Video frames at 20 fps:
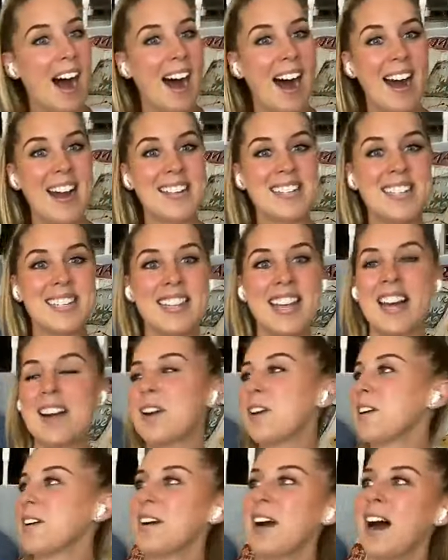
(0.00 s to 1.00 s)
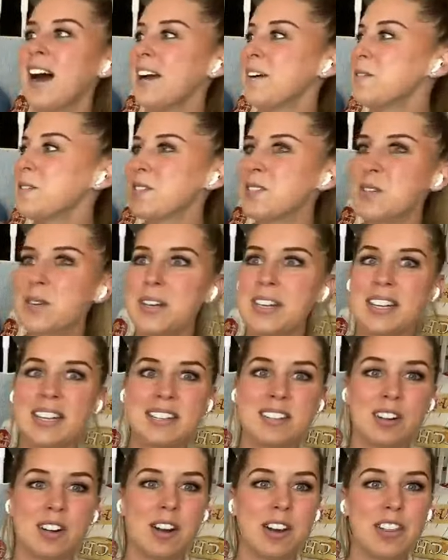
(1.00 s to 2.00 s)
I did that, or I was doing
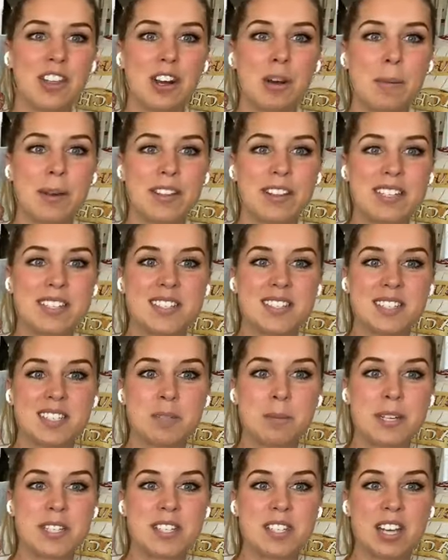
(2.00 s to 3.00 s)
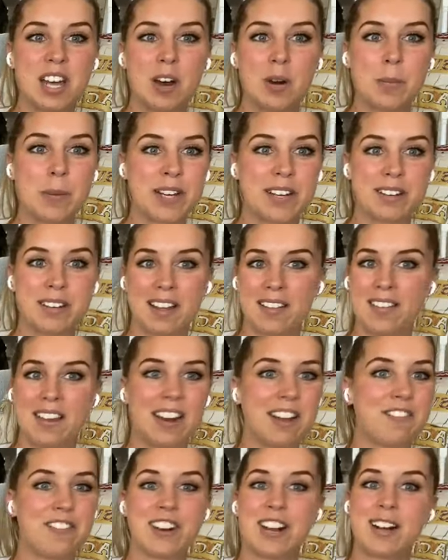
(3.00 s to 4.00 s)
that, or I thought about that 6 months ago and
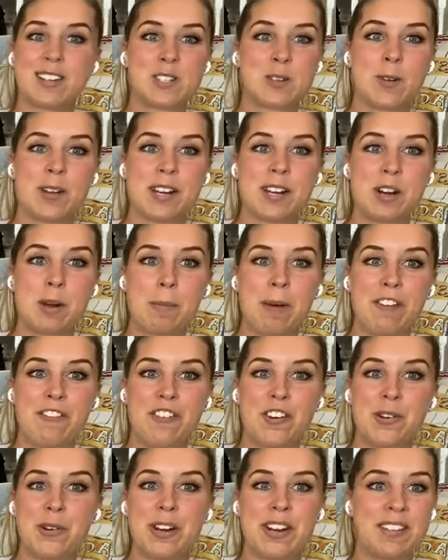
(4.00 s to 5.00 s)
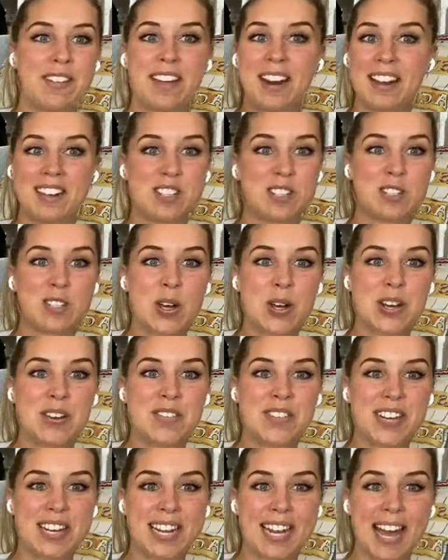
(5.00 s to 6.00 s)
then I forgot to write it on my phone and then I just thought
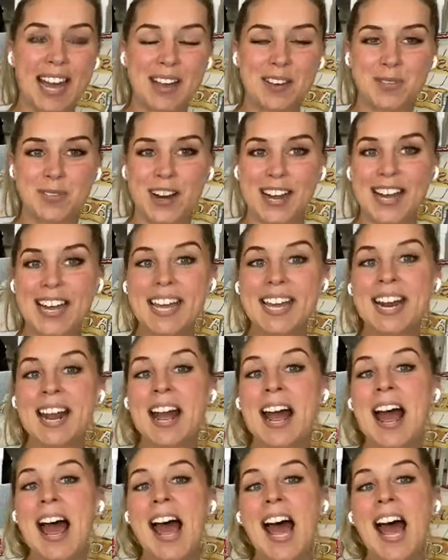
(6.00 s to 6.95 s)
of it again, right?